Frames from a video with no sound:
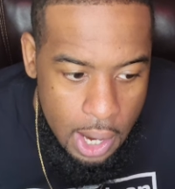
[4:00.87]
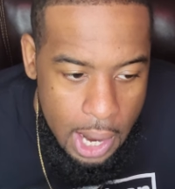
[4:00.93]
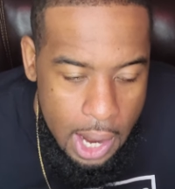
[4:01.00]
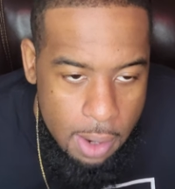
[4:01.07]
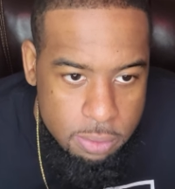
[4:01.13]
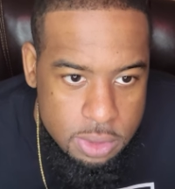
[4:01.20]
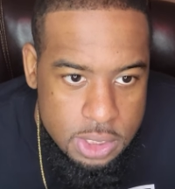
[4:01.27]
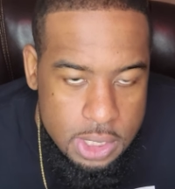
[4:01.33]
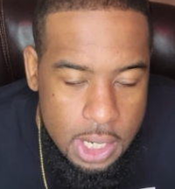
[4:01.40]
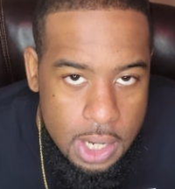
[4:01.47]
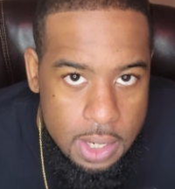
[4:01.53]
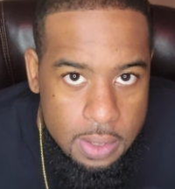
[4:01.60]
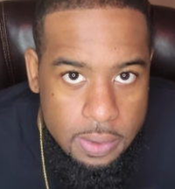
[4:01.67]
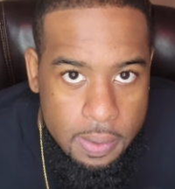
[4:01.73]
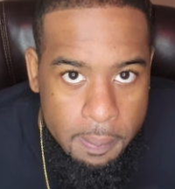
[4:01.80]
I was
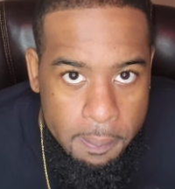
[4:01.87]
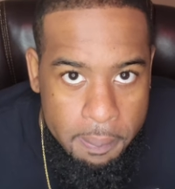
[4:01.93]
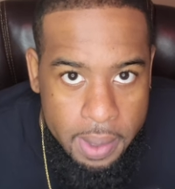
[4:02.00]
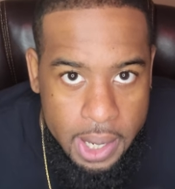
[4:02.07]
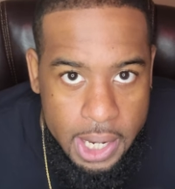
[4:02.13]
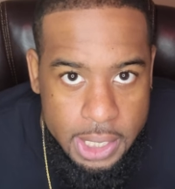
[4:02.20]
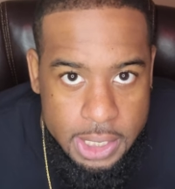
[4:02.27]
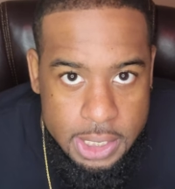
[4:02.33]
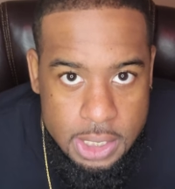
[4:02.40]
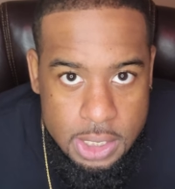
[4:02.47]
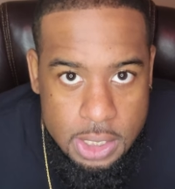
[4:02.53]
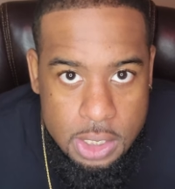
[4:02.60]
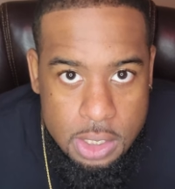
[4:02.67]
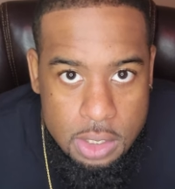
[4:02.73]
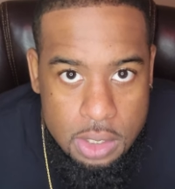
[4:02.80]
kind of the
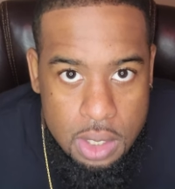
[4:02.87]
Baki